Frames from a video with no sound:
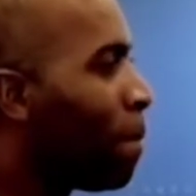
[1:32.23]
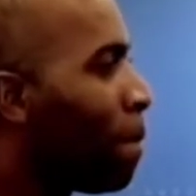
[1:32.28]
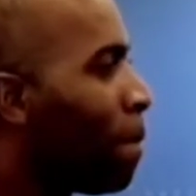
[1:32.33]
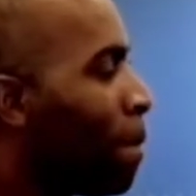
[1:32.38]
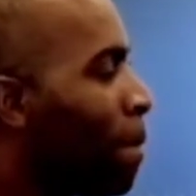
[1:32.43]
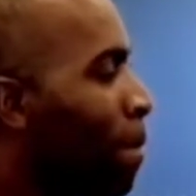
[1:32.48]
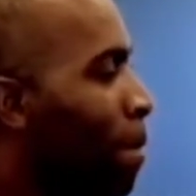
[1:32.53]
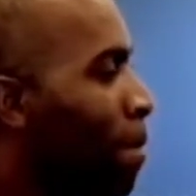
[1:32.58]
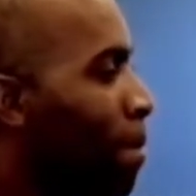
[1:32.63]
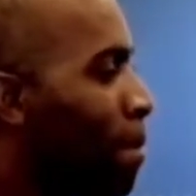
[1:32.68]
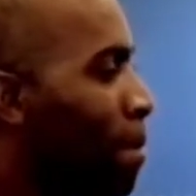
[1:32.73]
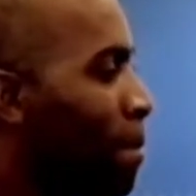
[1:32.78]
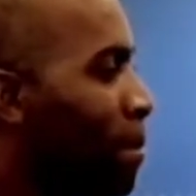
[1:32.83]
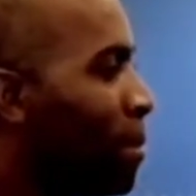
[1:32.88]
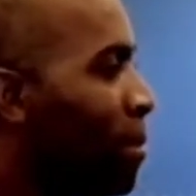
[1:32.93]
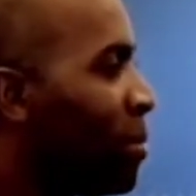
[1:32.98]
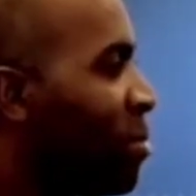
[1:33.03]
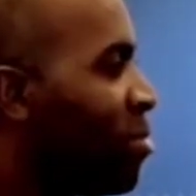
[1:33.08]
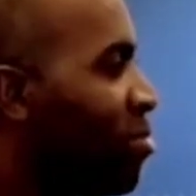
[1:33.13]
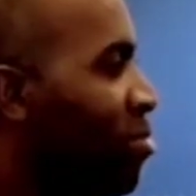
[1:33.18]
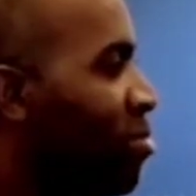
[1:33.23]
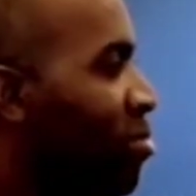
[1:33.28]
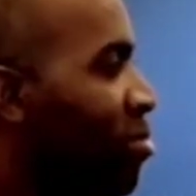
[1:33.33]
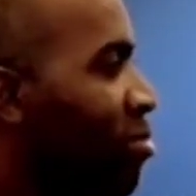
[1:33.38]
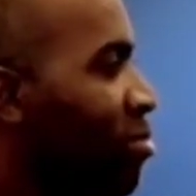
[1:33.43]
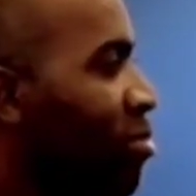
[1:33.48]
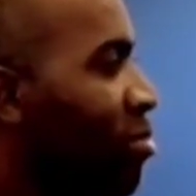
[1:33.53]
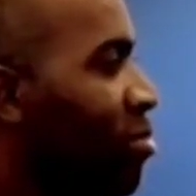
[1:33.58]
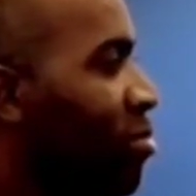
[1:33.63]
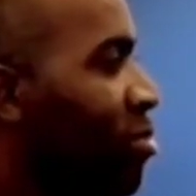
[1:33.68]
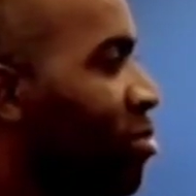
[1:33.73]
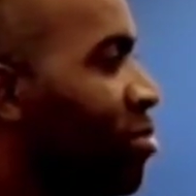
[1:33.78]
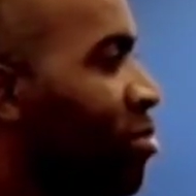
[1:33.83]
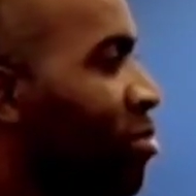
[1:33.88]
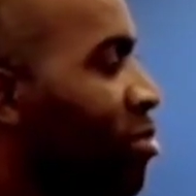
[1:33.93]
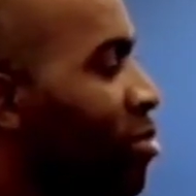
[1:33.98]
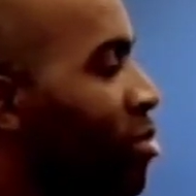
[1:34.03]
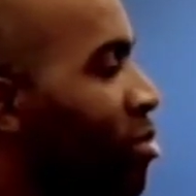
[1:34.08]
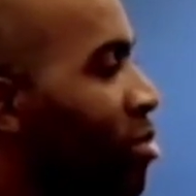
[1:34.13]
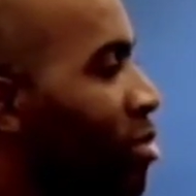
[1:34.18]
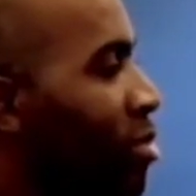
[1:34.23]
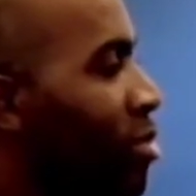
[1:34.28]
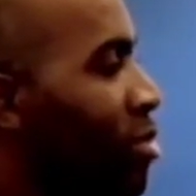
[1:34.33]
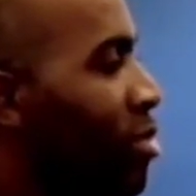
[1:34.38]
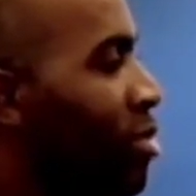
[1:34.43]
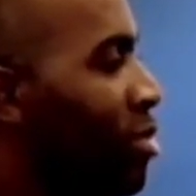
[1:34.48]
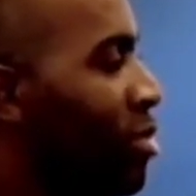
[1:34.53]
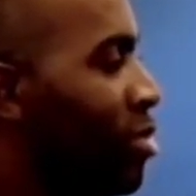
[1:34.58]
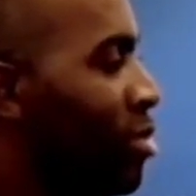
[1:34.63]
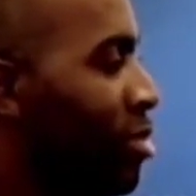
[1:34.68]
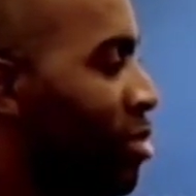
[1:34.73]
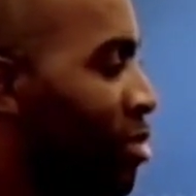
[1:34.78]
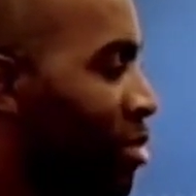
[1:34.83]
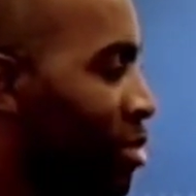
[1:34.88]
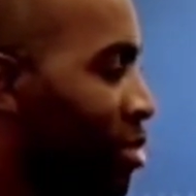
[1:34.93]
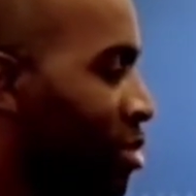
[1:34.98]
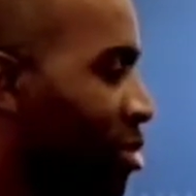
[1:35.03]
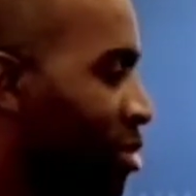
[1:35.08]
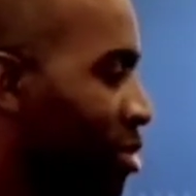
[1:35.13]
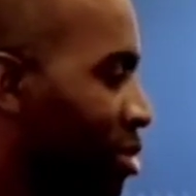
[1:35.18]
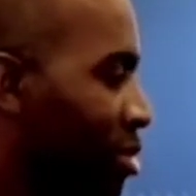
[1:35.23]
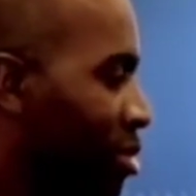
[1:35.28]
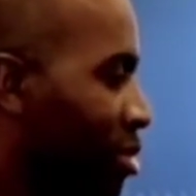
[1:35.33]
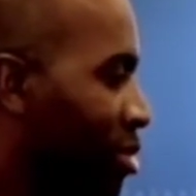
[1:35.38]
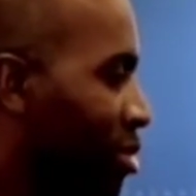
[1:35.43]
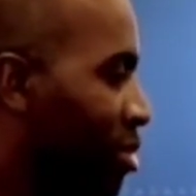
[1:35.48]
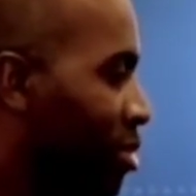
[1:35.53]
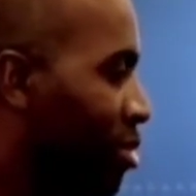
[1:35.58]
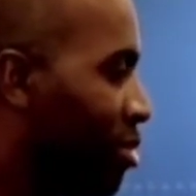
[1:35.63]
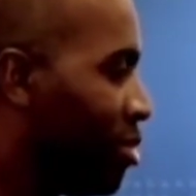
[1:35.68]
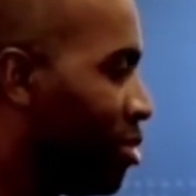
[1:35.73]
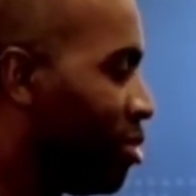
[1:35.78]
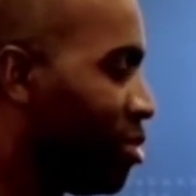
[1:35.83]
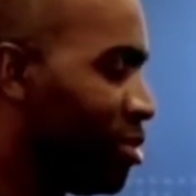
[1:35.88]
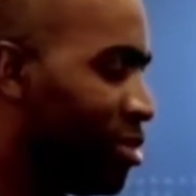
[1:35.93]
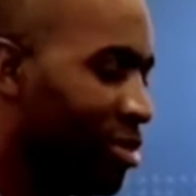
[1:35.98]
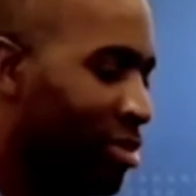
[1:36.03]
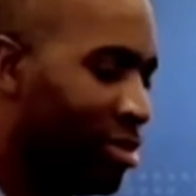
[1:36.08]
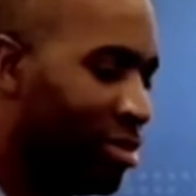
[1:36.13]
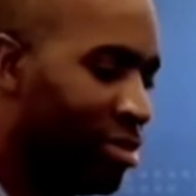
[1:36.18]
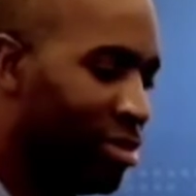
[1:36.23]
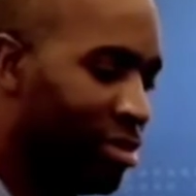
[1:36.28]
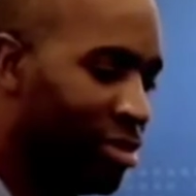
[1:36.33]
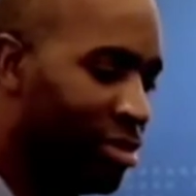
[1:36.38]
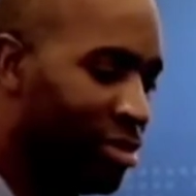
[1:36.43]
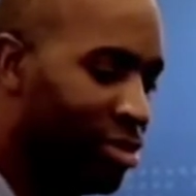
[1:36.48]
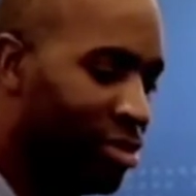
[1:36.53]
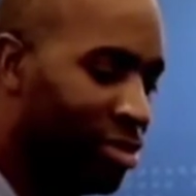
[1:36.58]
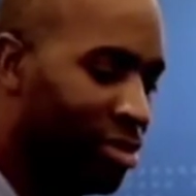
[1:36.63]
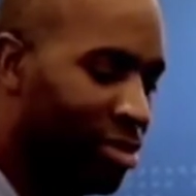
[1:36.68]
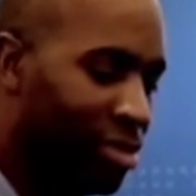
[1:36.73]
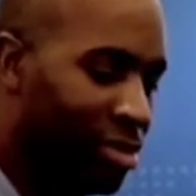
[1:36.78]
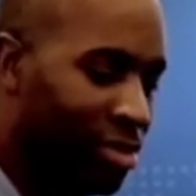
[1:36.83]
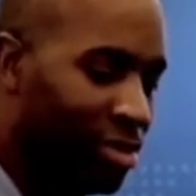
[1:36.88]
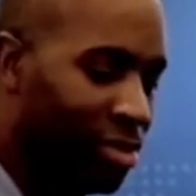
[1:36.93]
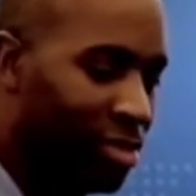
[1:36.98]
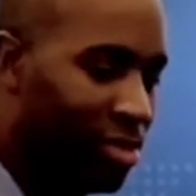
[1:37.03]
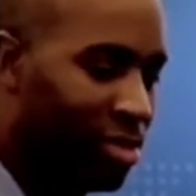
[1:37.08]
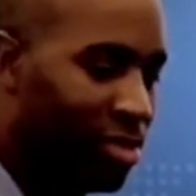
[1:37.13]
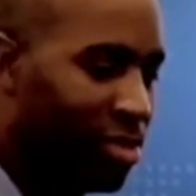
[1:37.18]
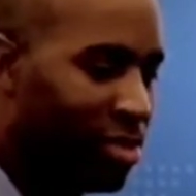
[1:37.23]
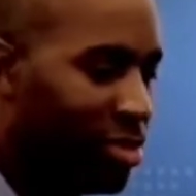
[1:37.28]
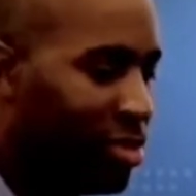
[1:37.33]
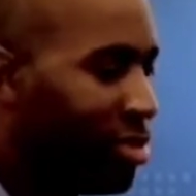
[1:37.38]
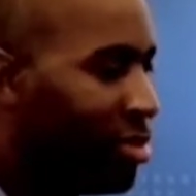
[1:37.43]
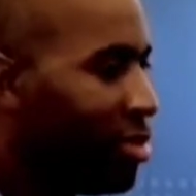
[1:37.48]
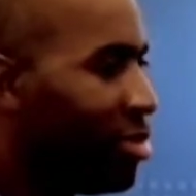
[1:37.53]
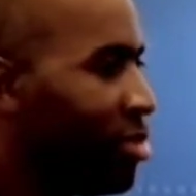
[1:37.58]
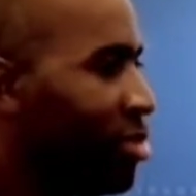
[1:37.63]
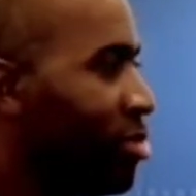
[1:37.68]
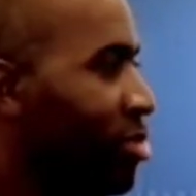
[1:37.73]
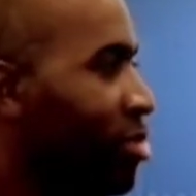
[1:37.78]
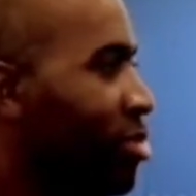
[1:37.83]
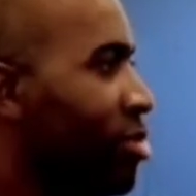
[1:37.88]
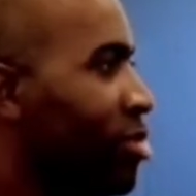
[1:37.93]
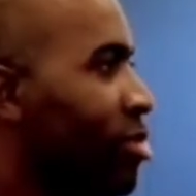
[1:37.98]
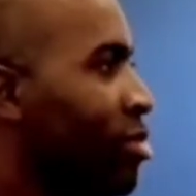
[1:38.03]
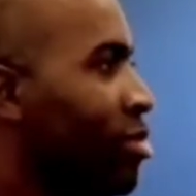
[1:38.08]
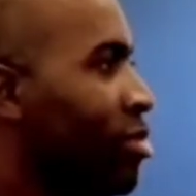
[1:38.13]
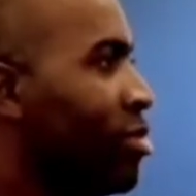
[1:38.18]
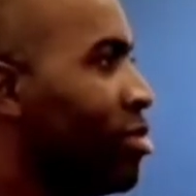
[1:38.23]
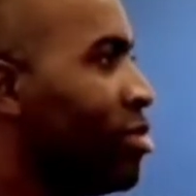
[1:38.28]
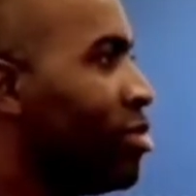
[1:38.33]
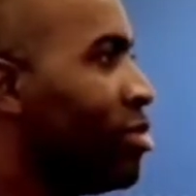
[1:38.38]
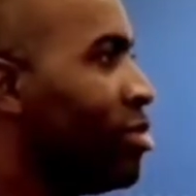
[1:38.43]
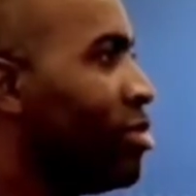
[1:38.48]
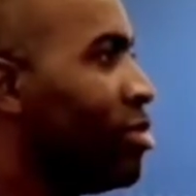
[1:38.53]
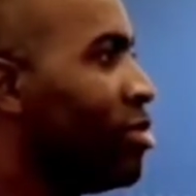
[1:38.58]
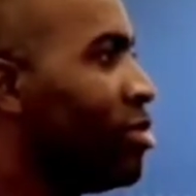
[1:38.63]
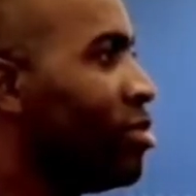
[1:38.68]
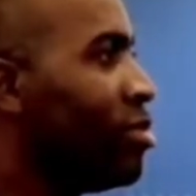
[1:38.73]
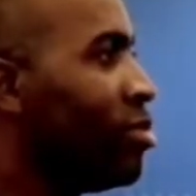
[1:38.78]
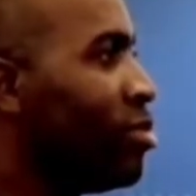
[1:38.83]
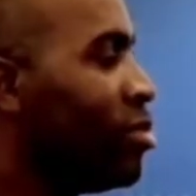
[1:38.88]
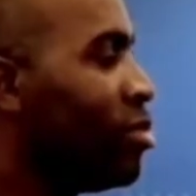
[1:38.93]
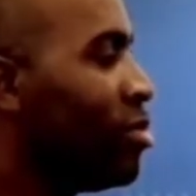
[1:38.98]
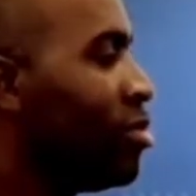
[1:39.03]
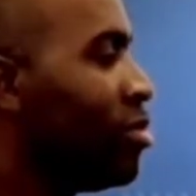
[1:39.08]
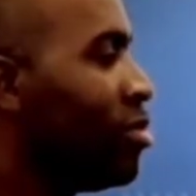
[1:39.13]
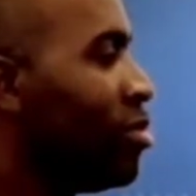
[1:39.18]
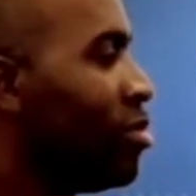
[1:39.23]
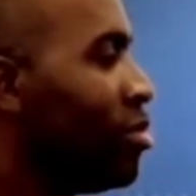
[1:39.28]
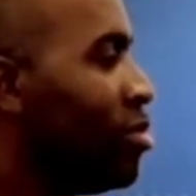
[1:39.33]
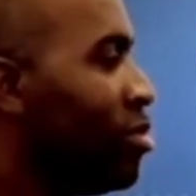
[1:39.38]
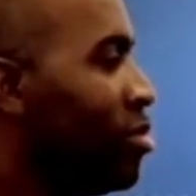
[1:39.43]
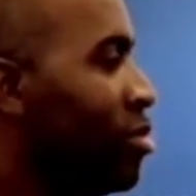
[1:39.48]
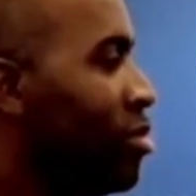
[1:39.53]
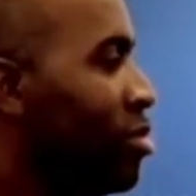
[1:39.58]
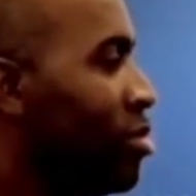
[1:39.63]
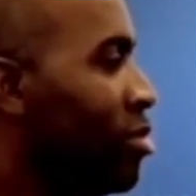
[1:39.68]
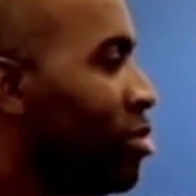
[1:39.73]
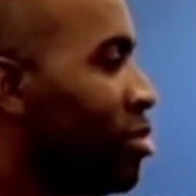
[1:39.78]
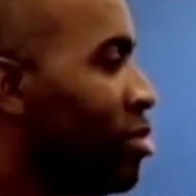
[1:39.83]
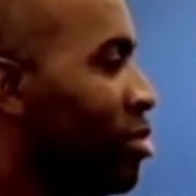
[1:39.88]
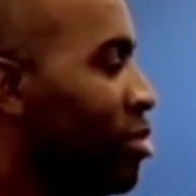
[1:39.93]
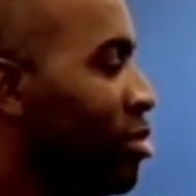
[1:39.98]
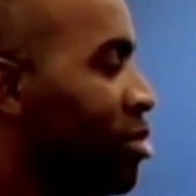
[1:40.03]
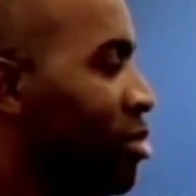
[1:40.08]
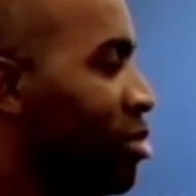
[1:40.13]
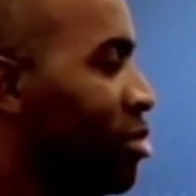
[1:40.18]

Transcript: (not speaking)